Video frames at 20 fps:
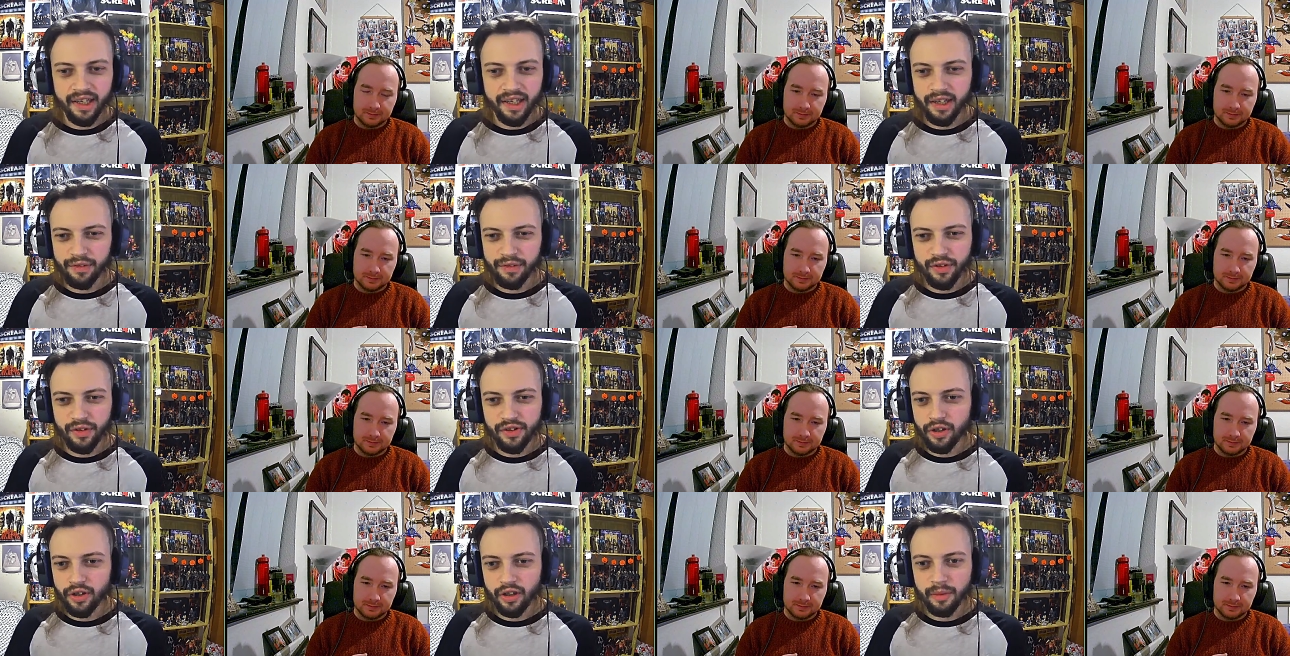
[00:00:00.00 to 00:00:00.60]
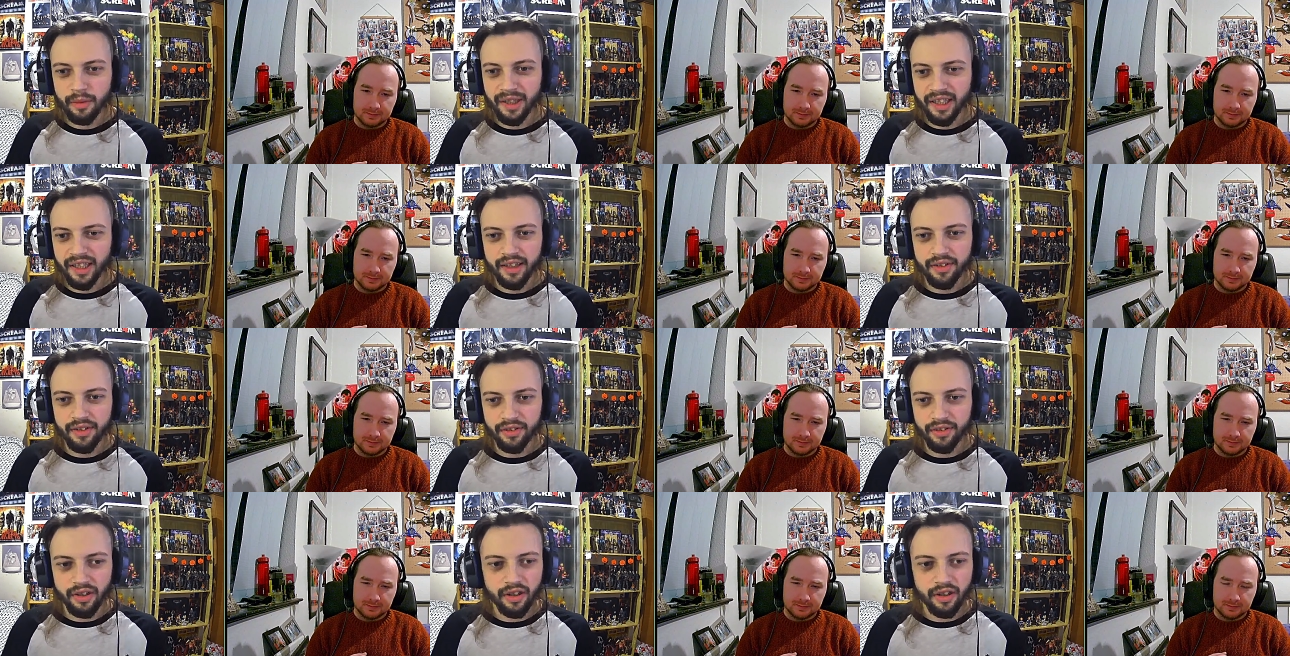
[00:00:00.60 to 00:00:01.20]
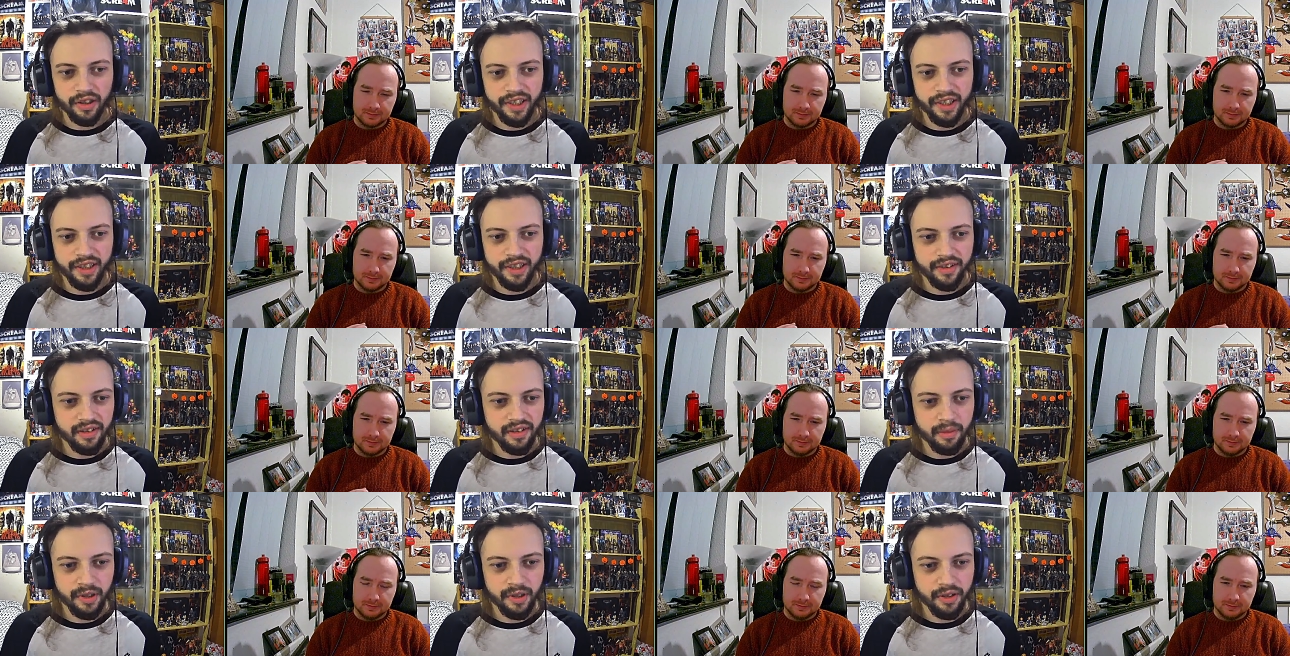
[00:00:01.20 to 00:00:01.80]
Speaker 1: But they even talk about like there's a lot of
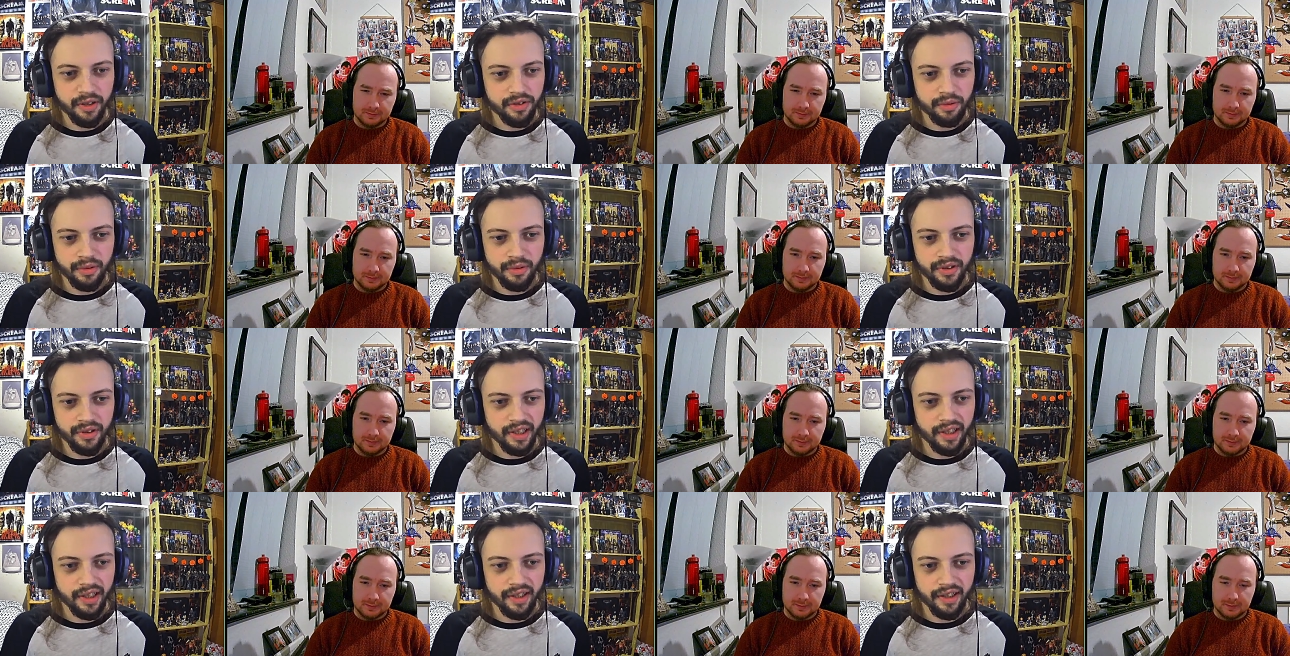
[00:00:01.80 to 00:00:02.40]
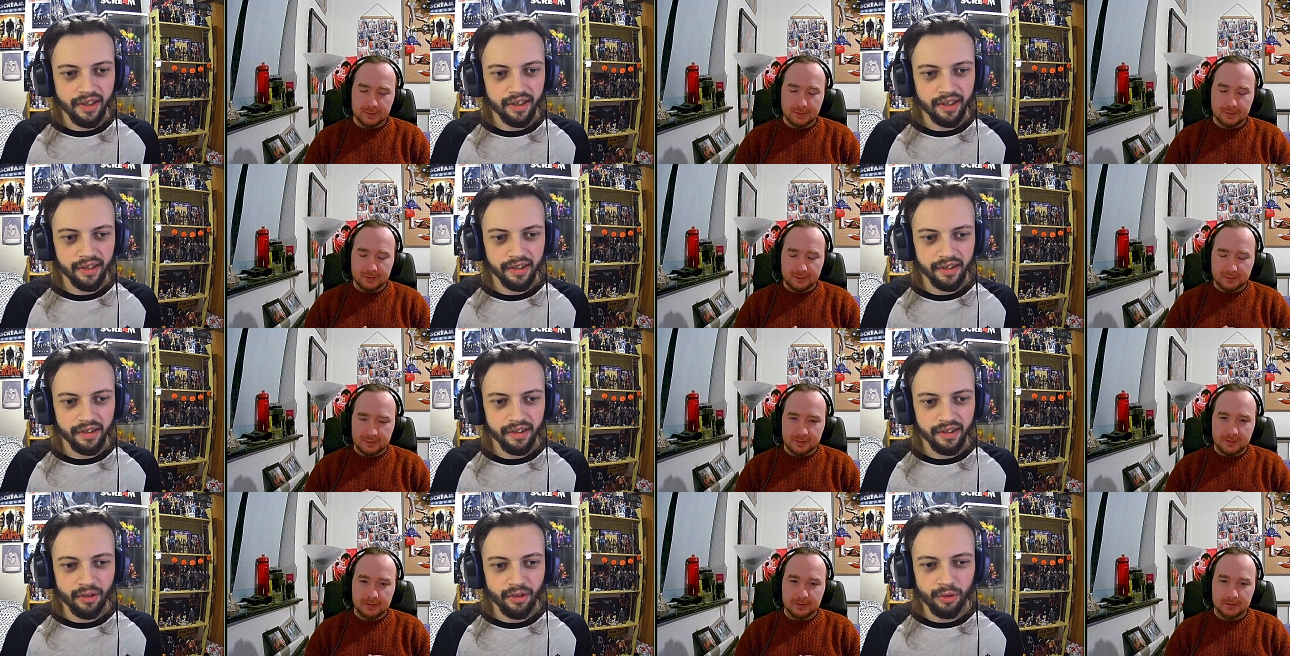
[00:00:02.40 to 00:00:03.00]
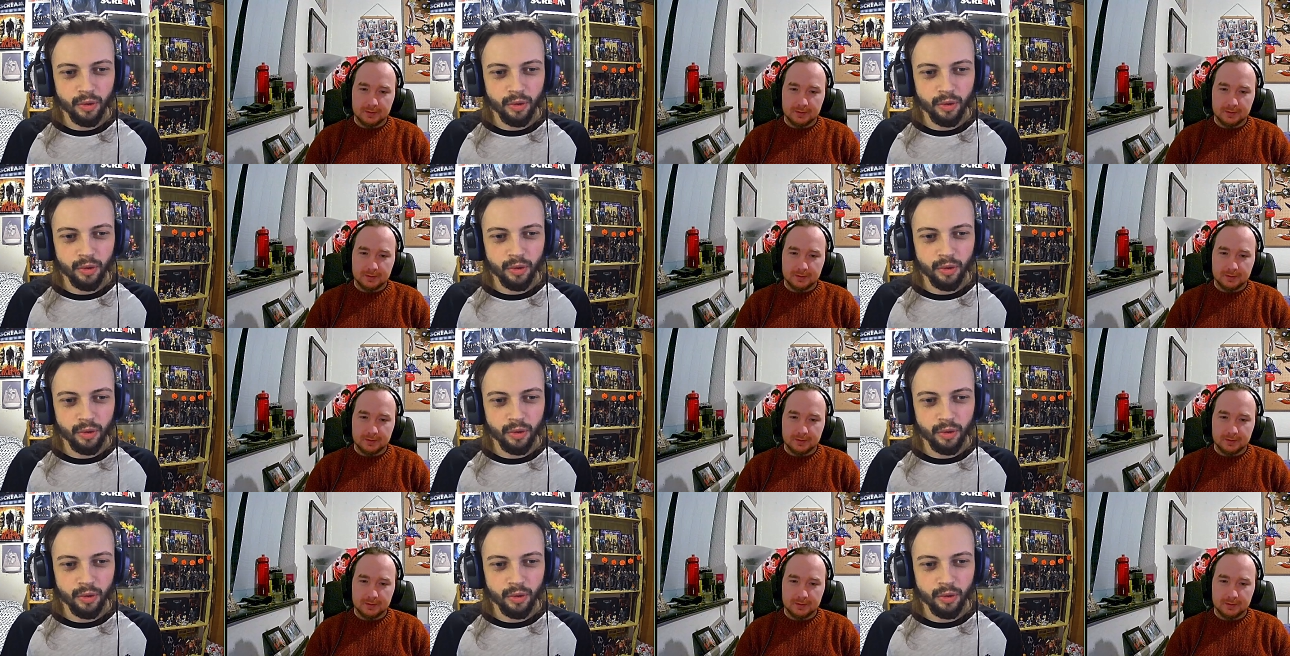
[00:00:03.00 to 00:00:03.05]
kids committing suicide, aren't there?